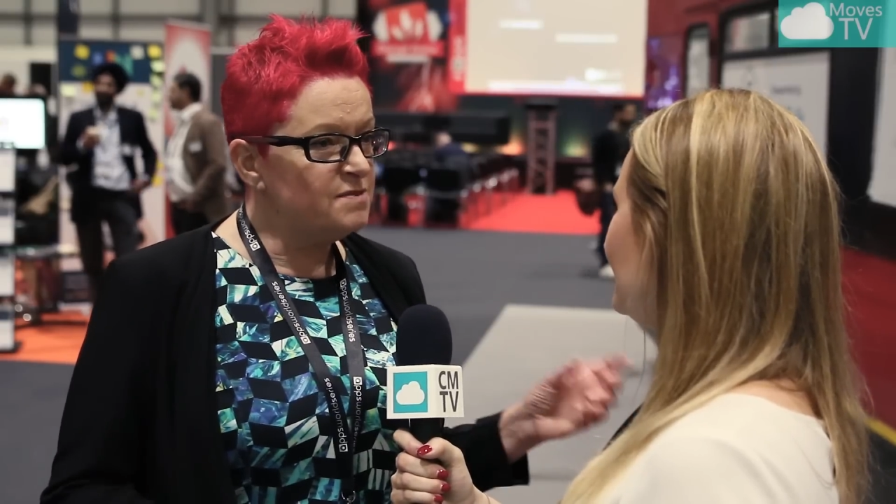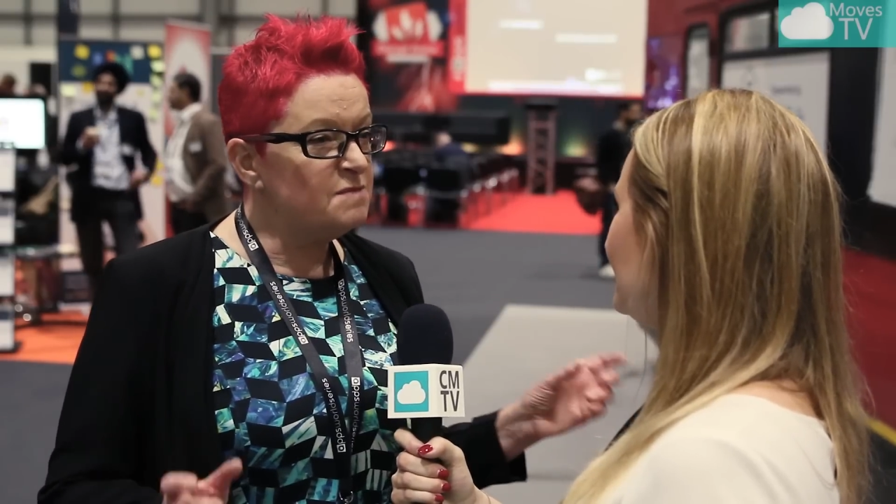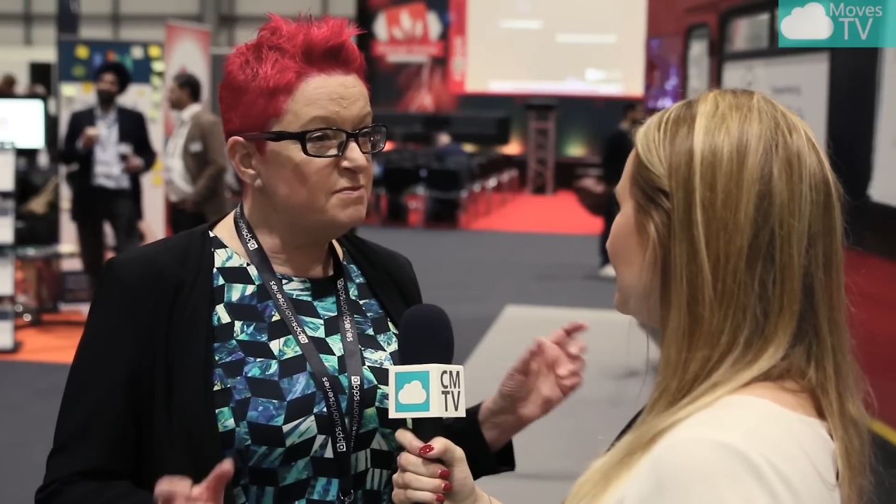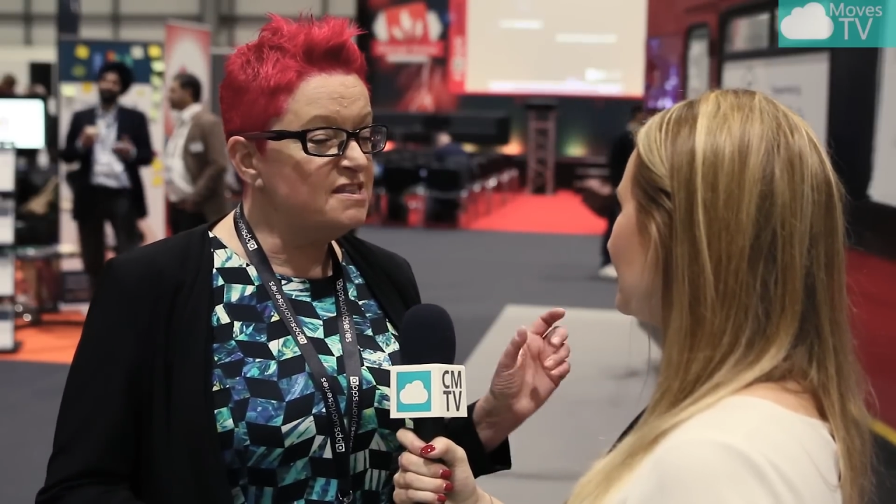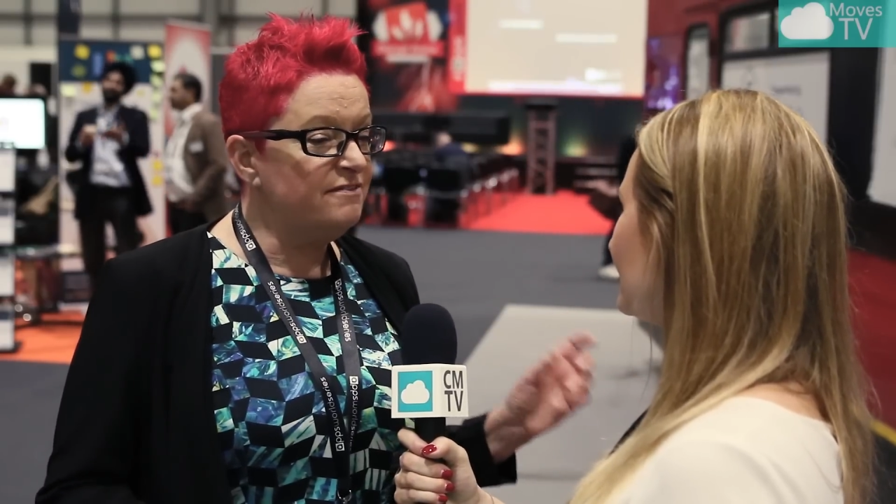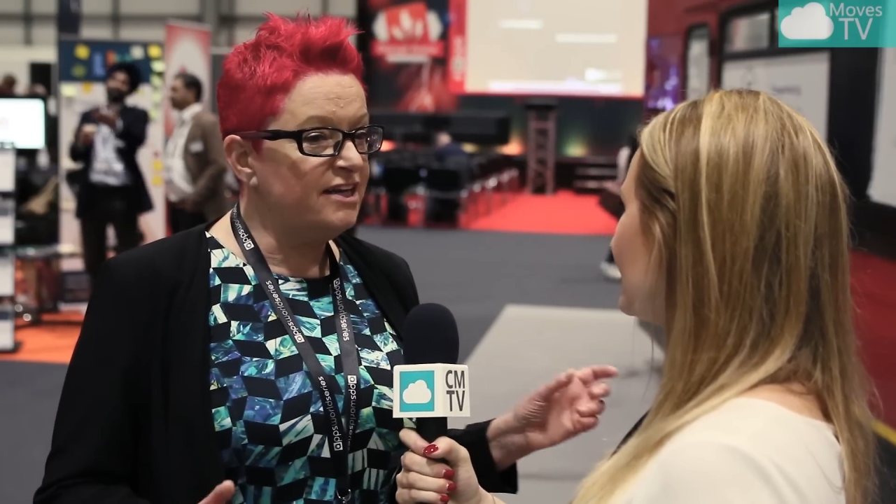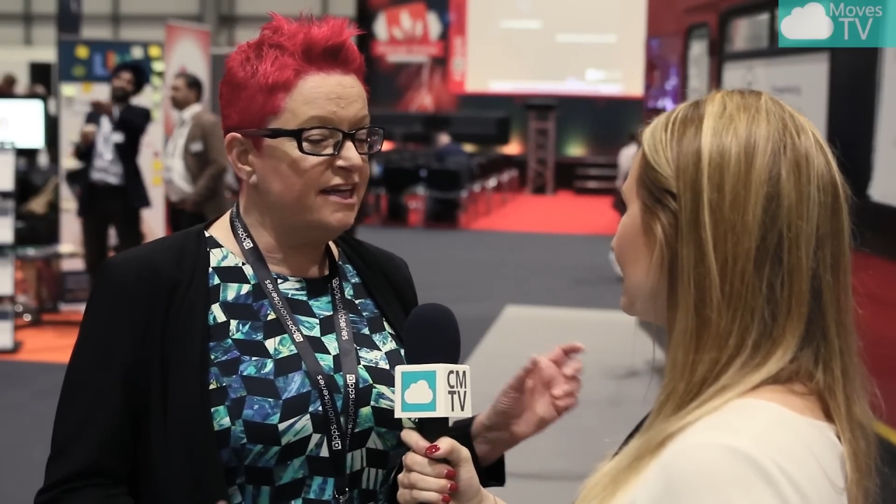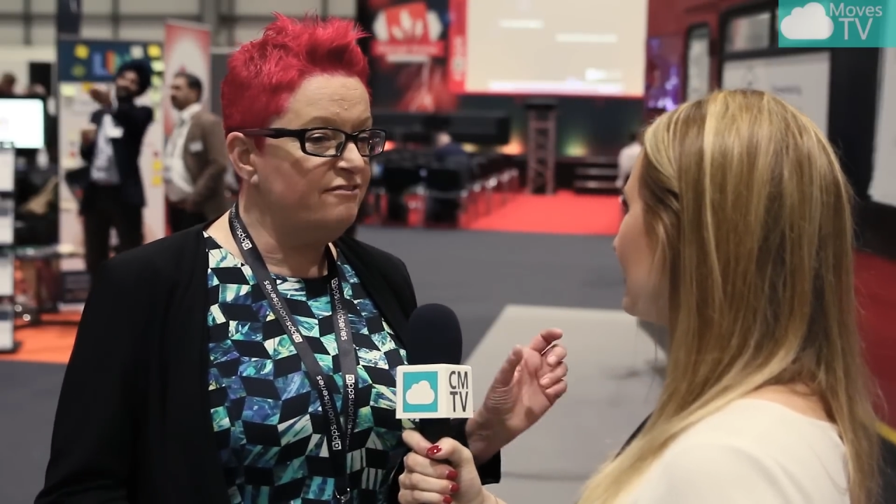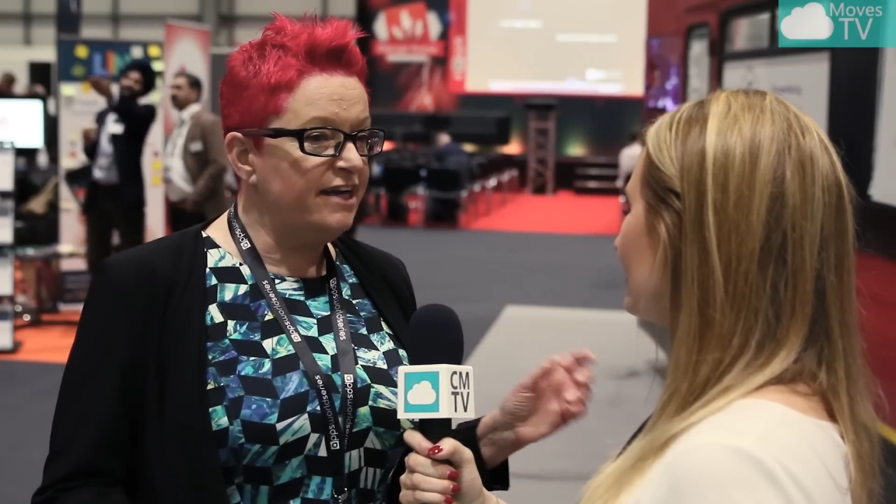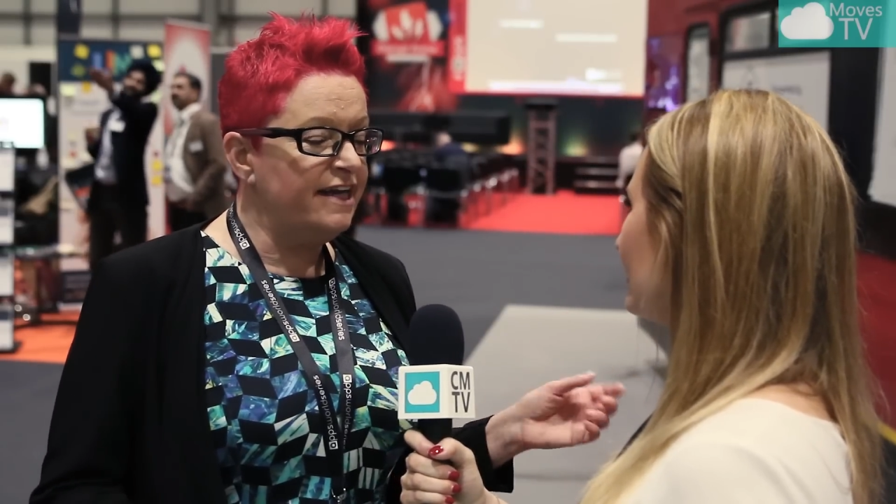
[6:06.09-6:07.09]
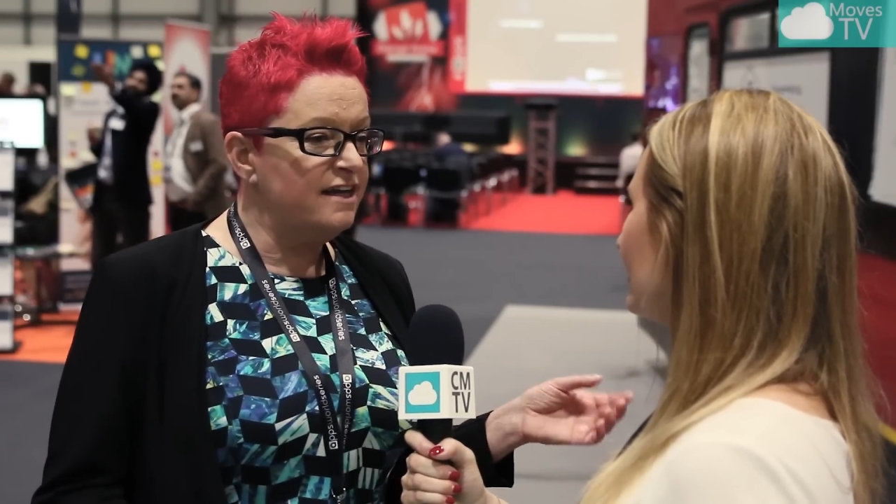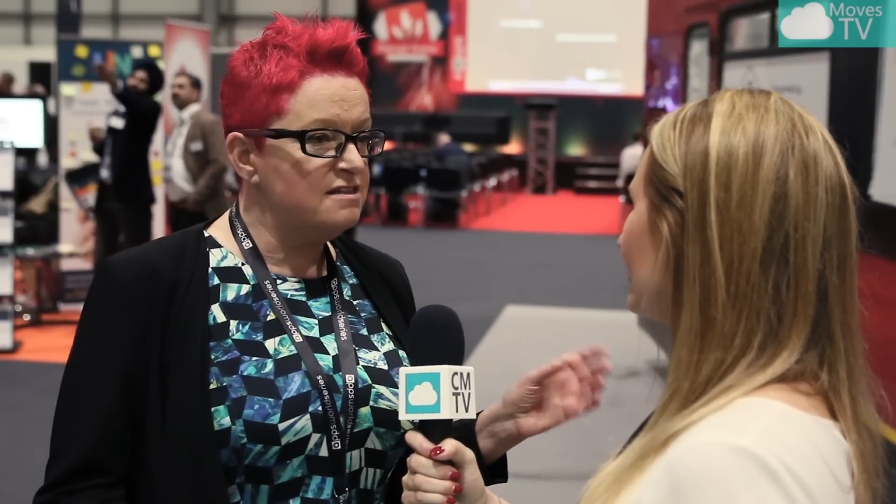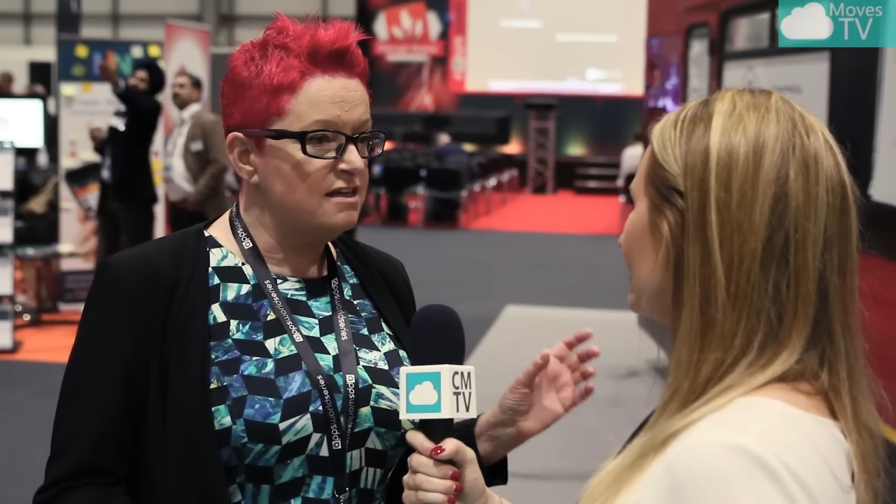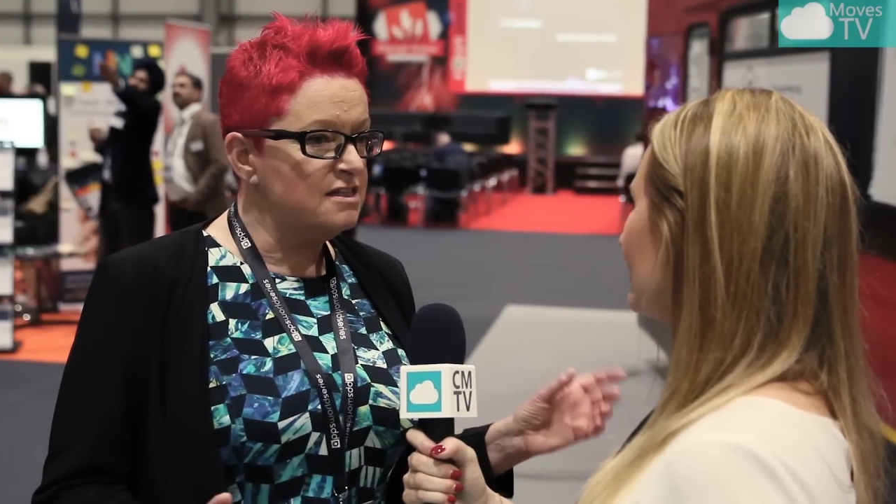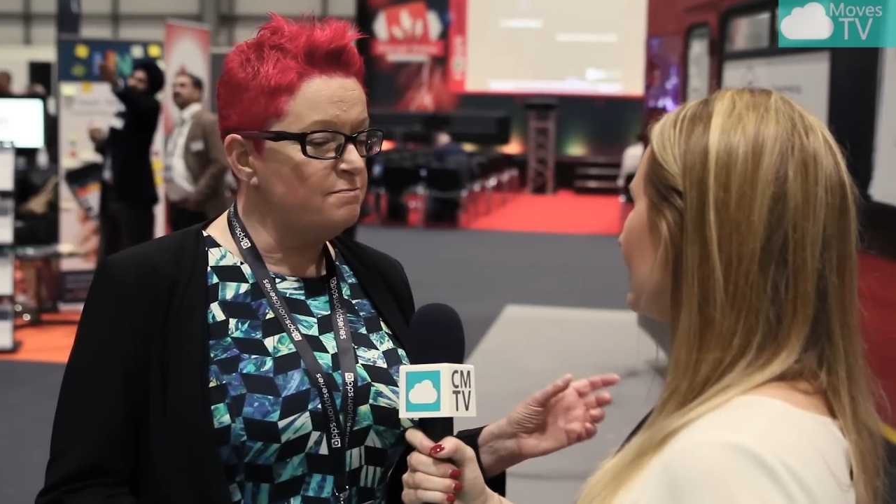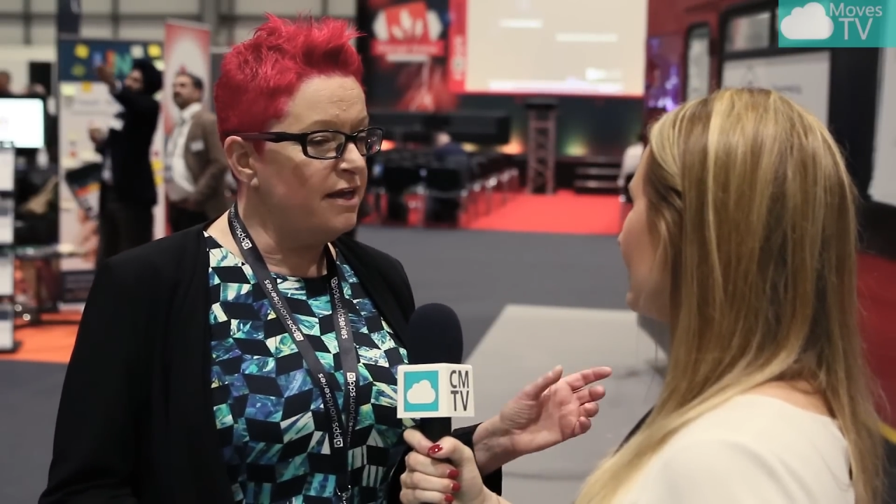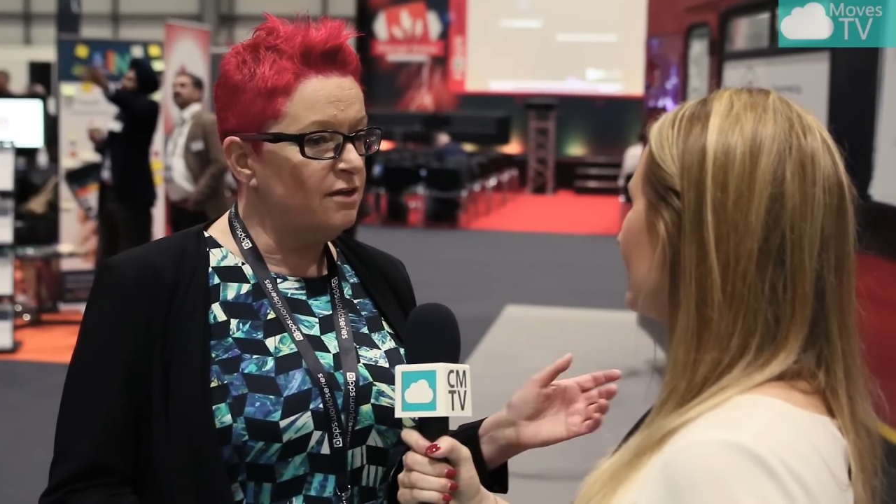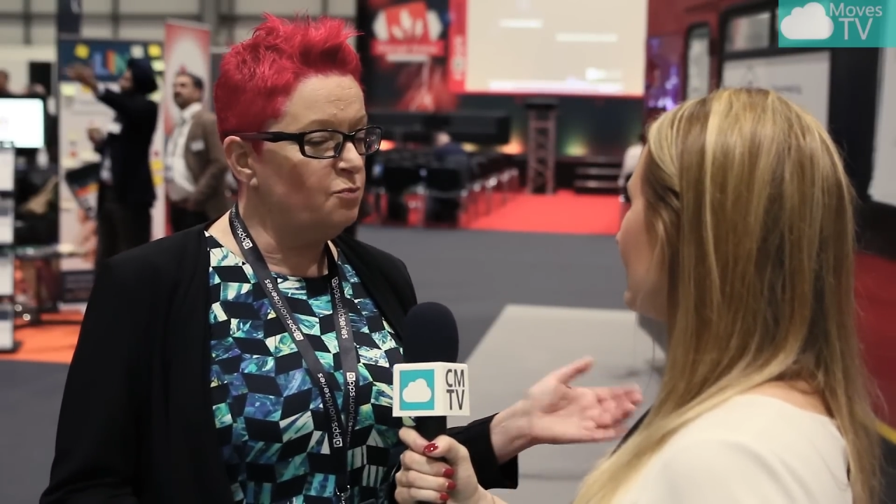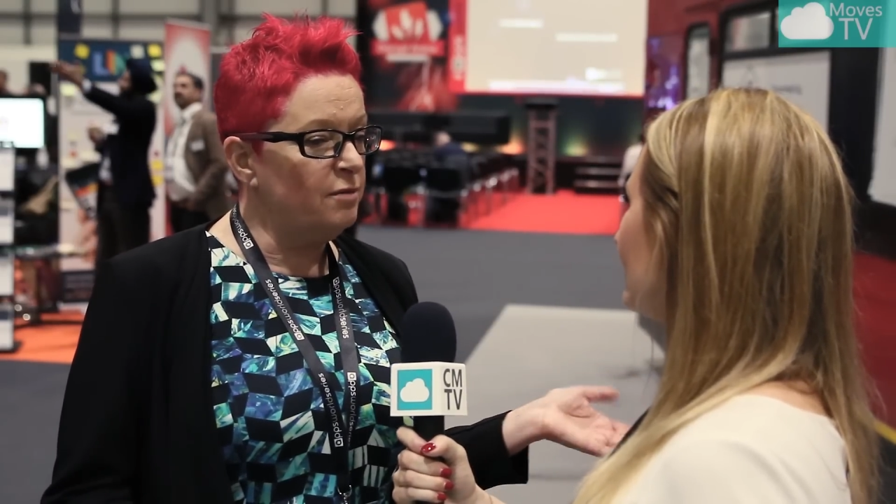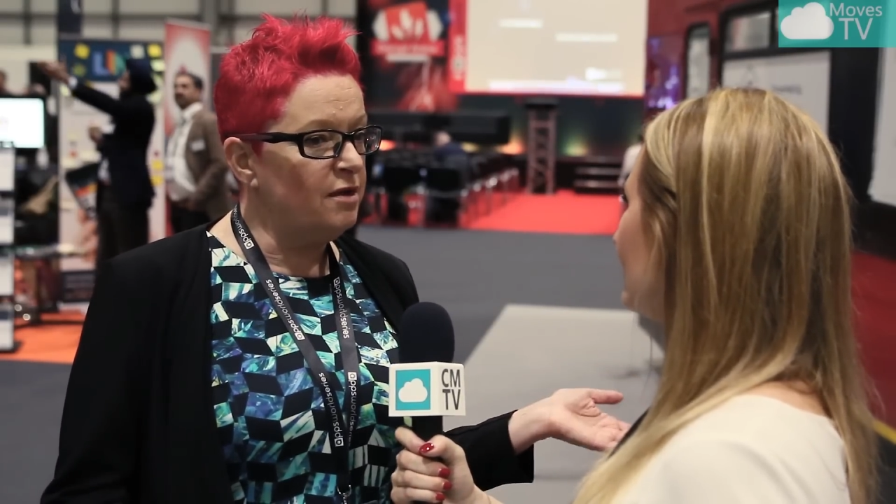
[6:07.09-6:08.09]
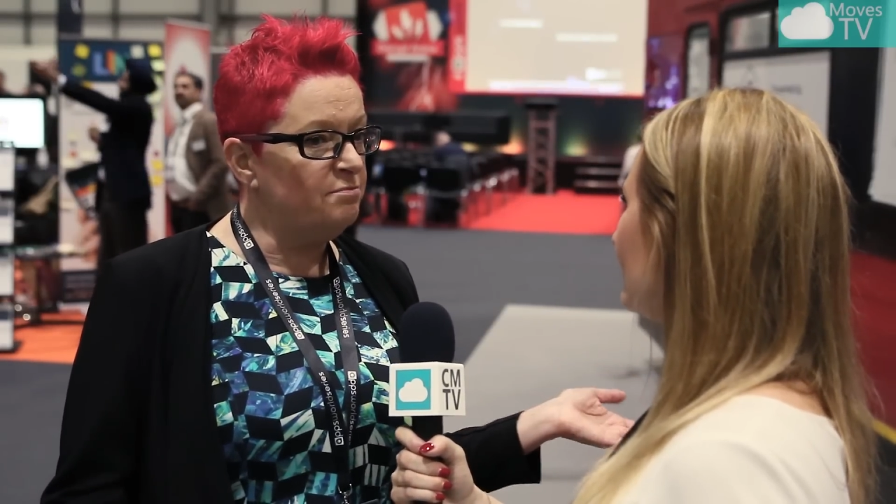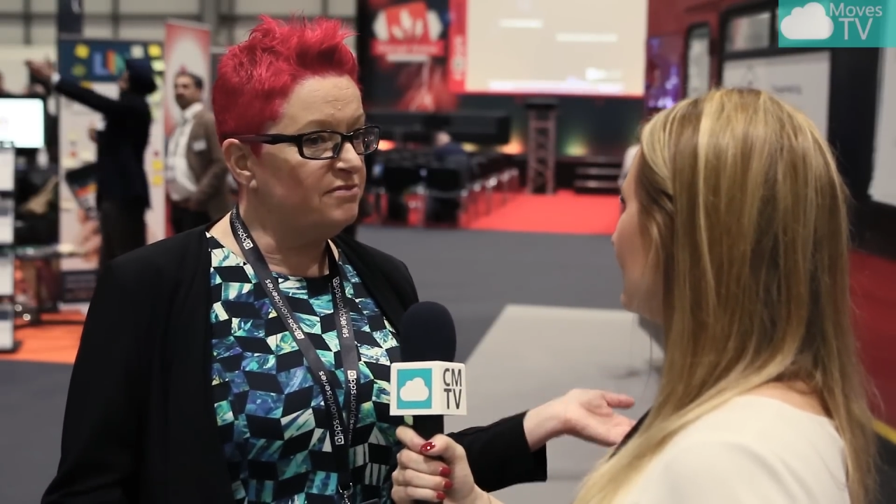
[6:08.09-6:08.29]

specifically really as men and women